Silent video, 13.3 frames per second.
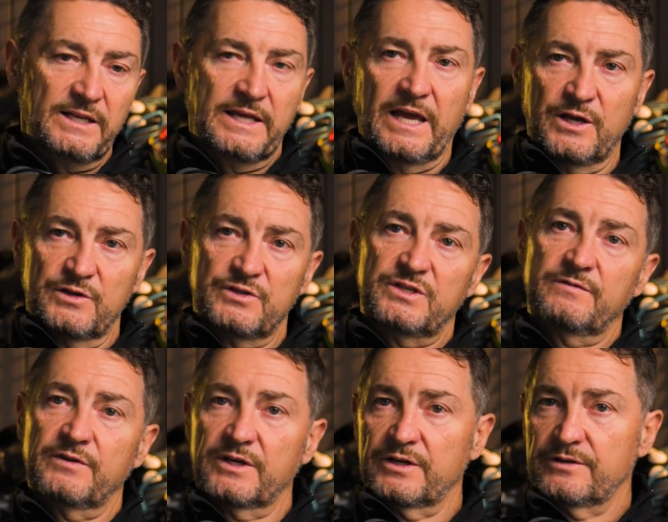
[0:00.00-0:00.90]
get your
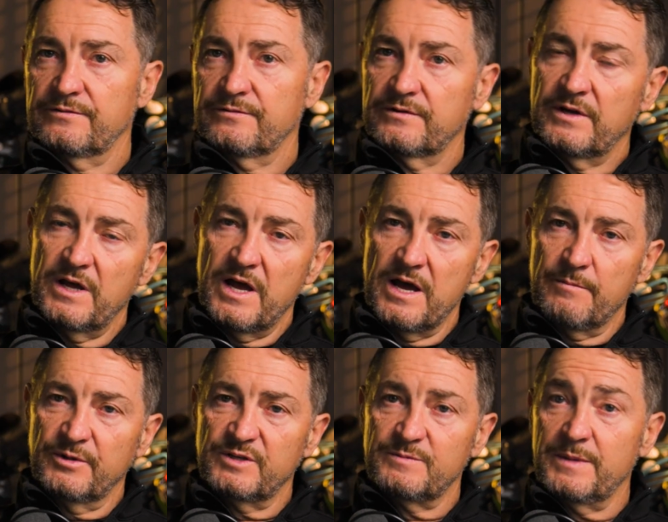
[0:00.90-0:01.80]
certificate,
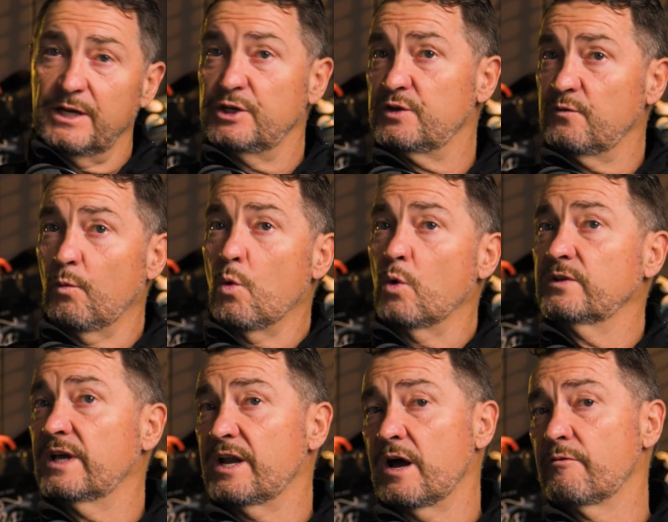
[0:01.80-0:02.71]
which means you've walked
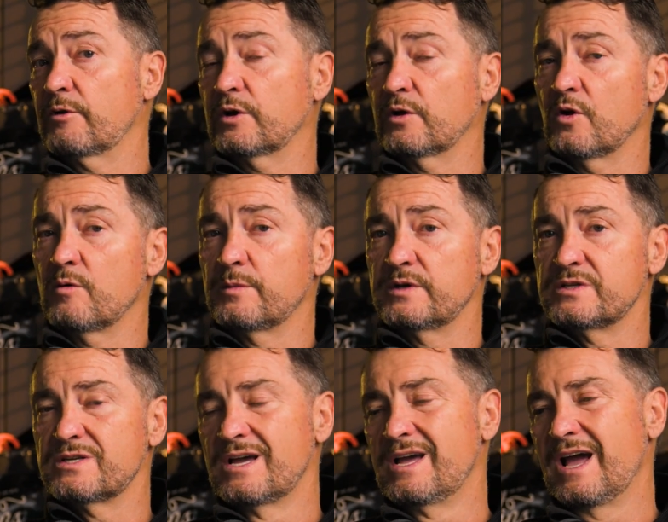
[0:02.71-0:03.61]
that 100
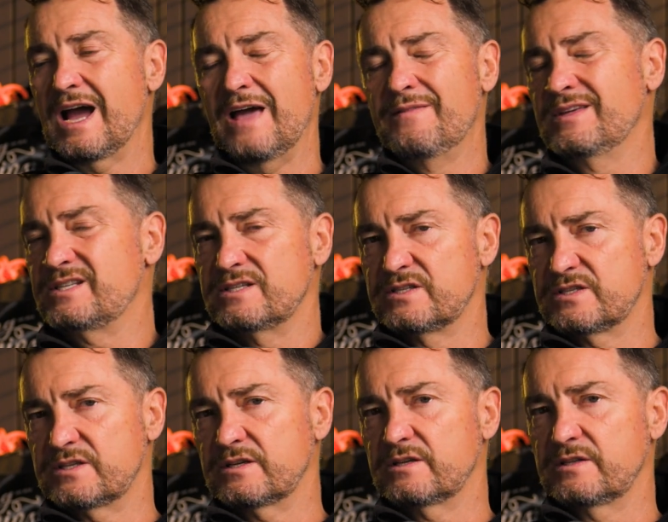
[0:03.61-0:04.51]
kilometres. And this
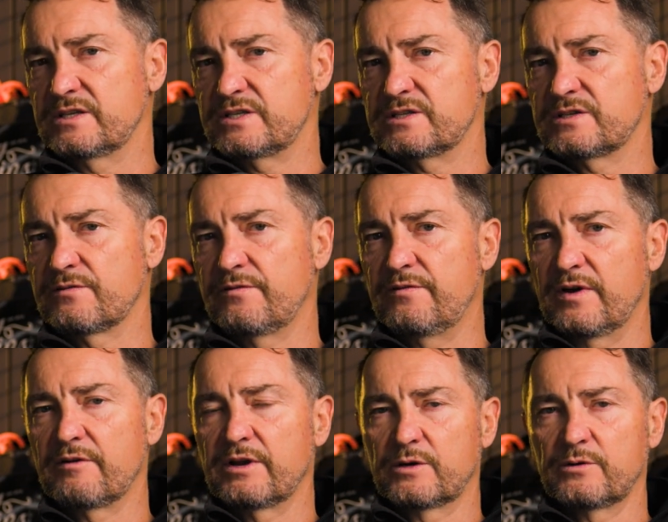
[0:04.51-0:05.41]
is a
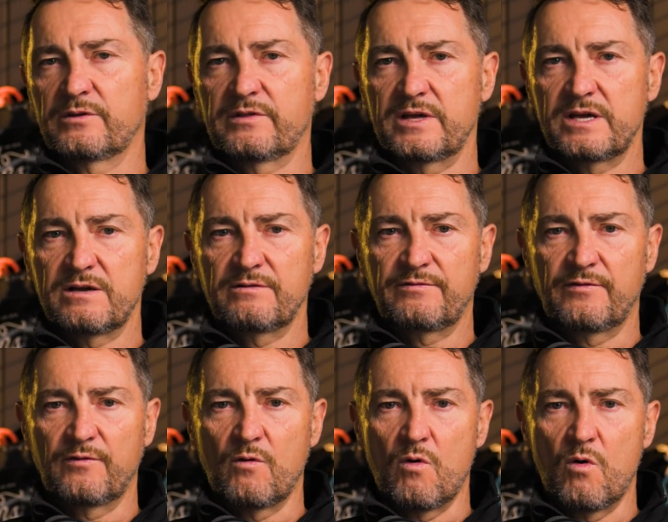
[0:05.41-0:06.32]
very good thing
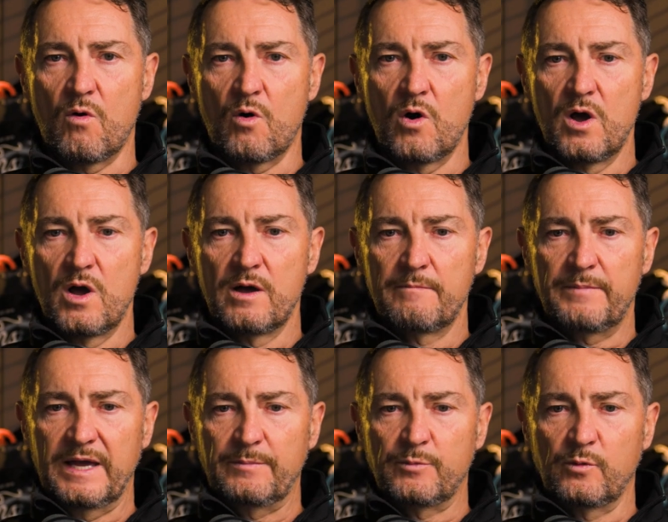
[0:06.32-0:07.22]
for
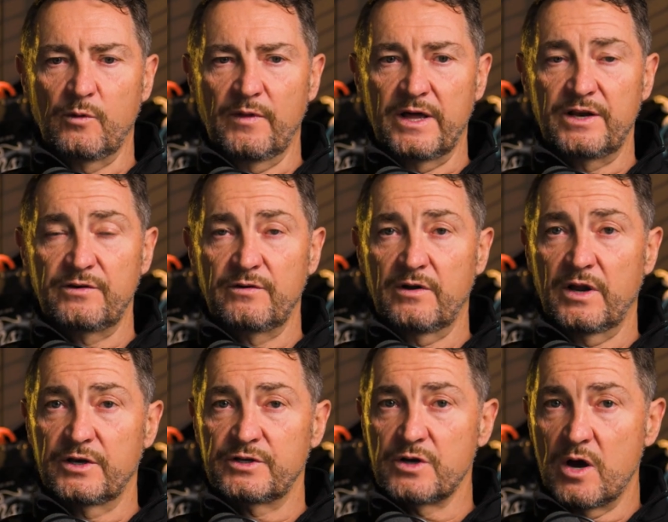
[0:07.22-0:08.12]
people that
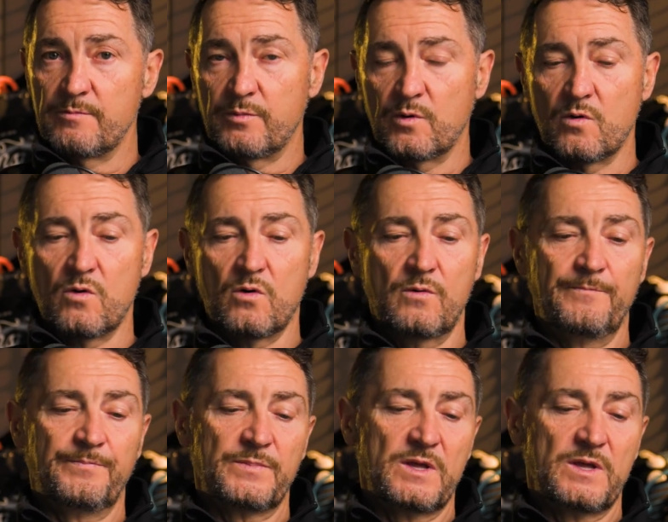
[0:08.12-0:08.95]
are time poor,